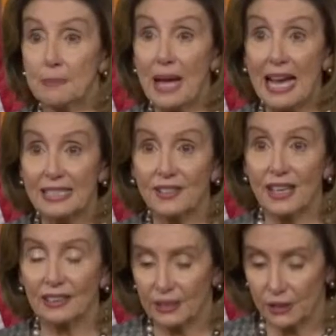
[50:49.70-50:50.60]
pass
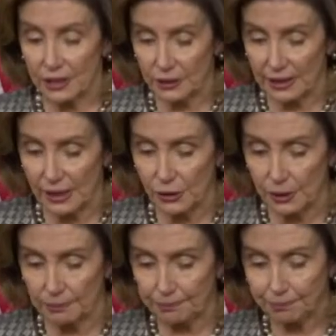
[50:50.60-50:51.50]
that
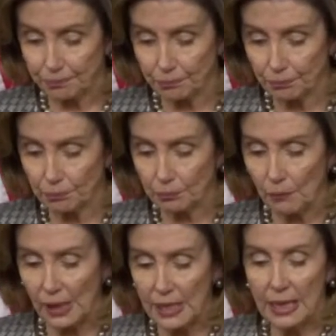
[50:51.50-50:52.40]
legislation.
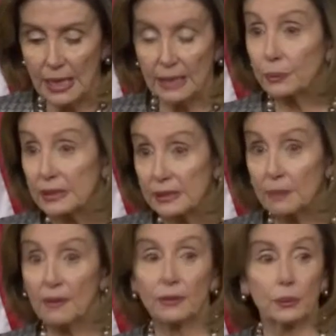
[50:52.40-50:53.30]
As
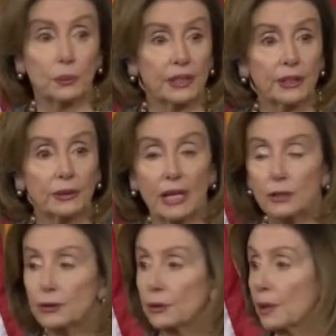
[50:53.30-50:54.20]
some of you were here
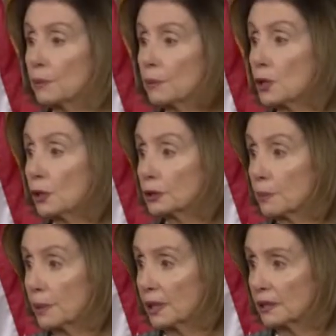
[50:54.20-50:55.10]
yesterday when we
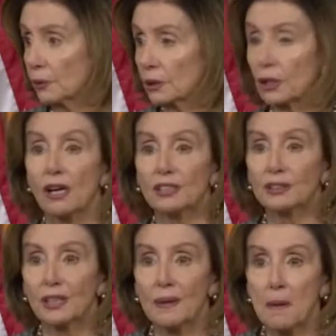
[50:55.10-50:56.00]
talked about lower
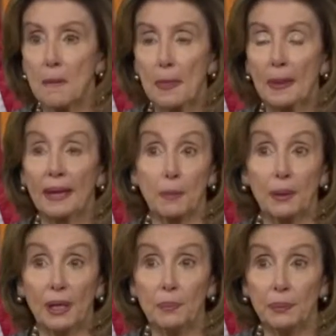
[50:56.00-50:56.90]
cost at the
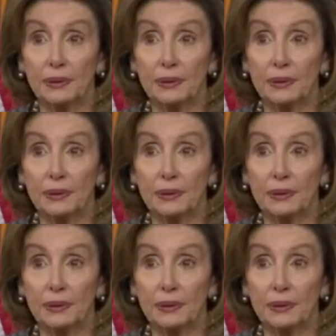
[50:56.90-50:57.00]
pump.